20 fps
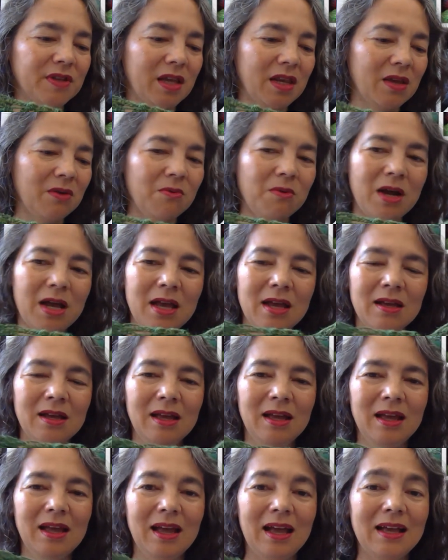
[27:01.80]
anywhere.
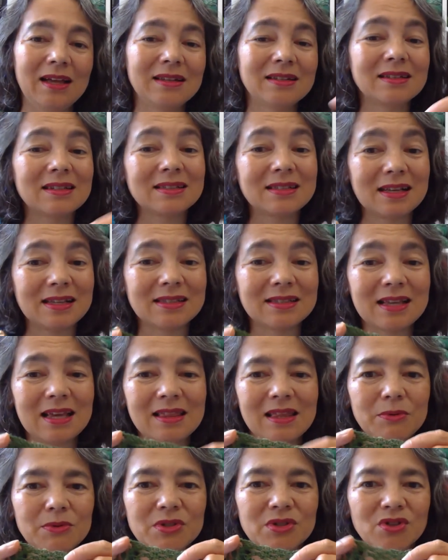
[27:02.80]
And as I
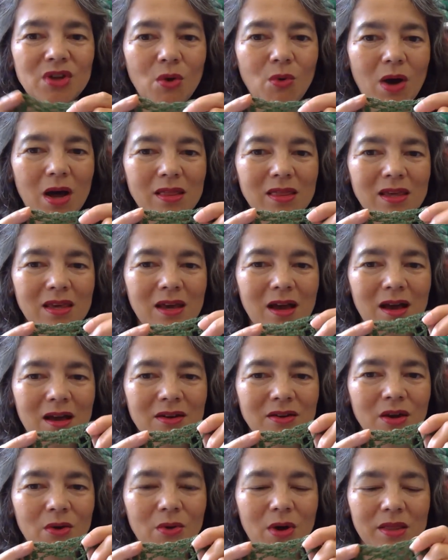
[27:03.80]
said, there was no other
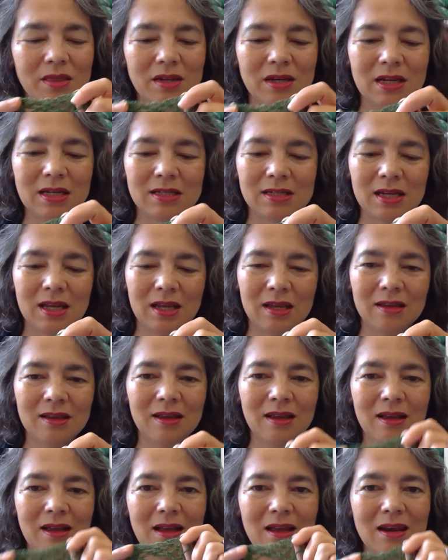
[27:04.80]
yarn, no other knitting
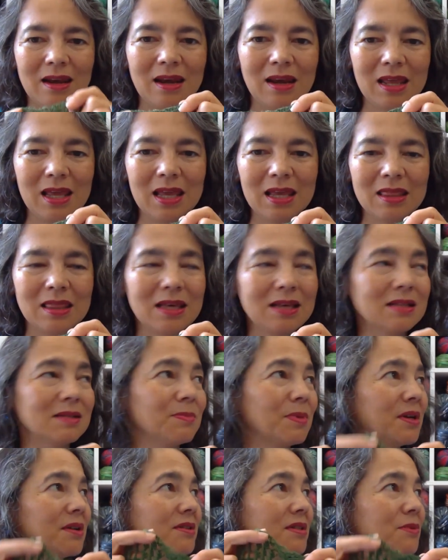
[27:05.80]
near this
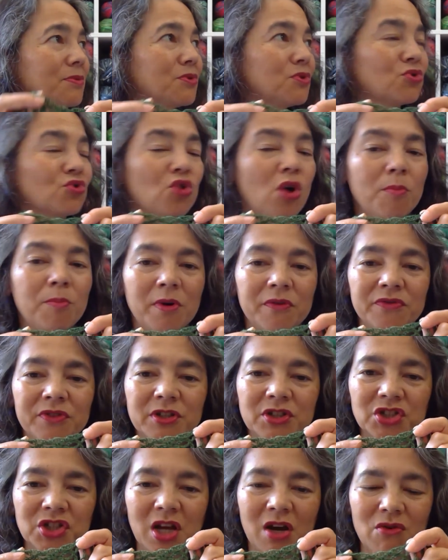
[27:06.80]
because it was on top of the
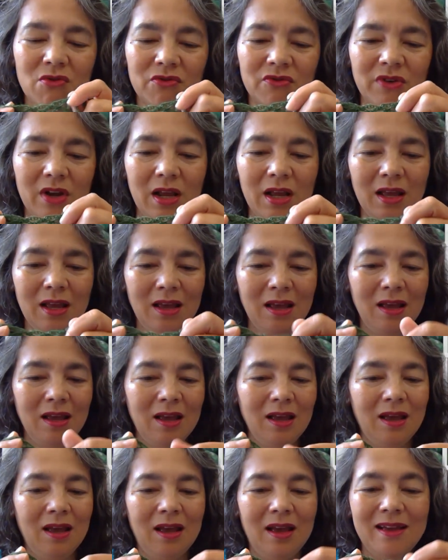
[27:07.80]
shelf.
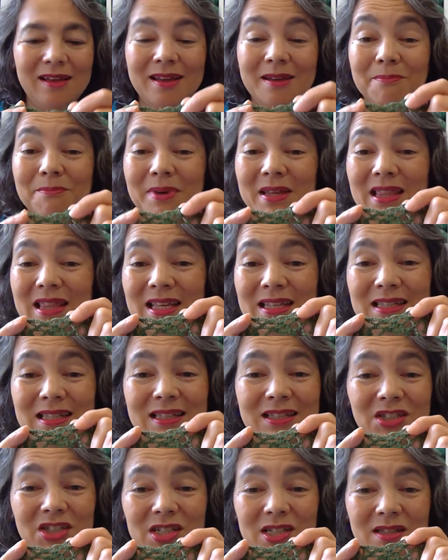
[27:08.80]
But this
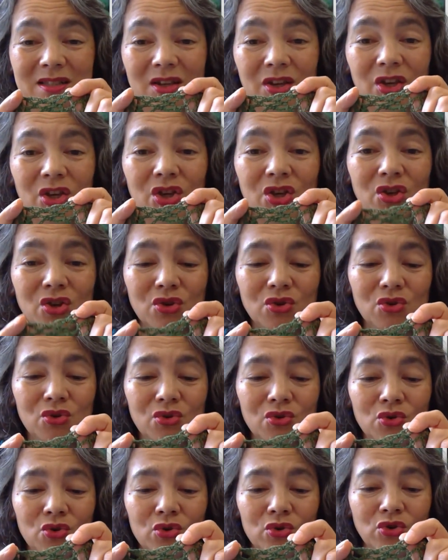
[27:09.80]
is just a
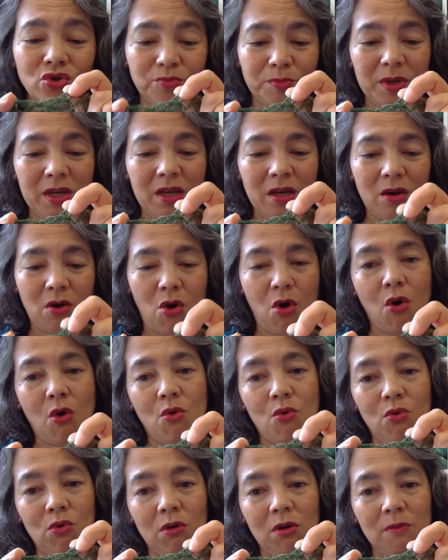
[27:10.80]
huge big
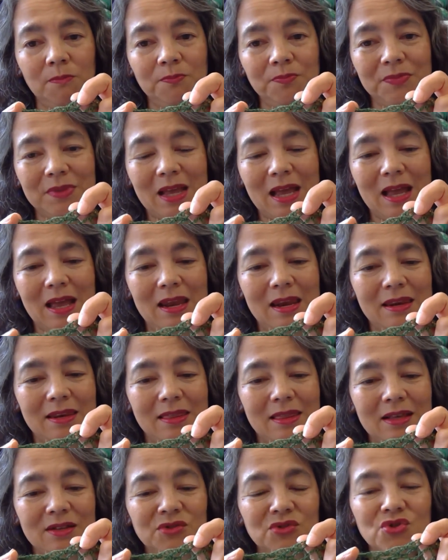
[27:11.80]
hole, and
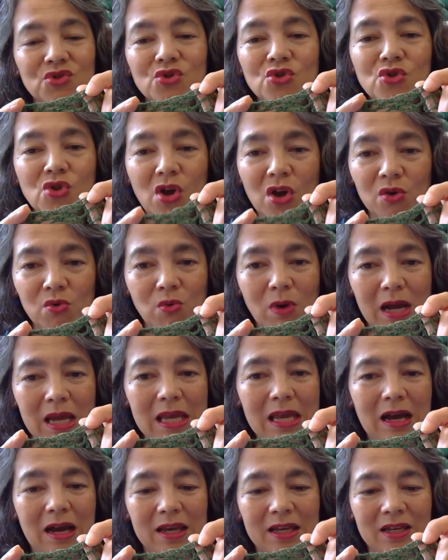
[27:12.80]
there's no
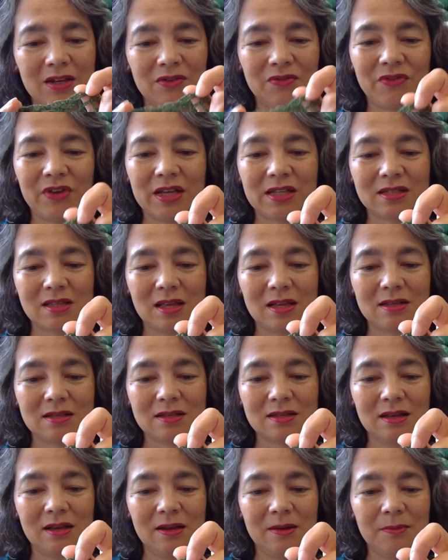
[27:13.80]
way I can fix this.